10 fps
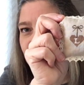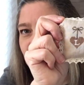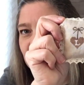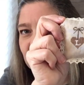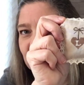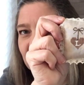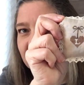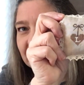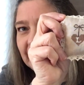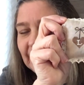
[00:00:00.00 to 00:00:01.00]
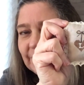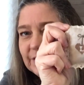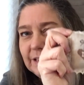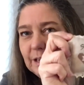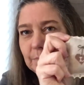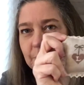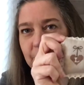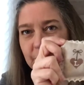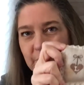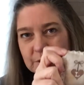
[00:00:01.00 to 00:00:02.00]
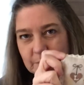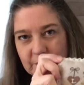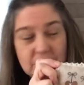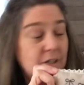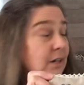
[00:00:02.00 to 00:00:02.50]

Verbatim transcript: So, and I have it up. There's a picture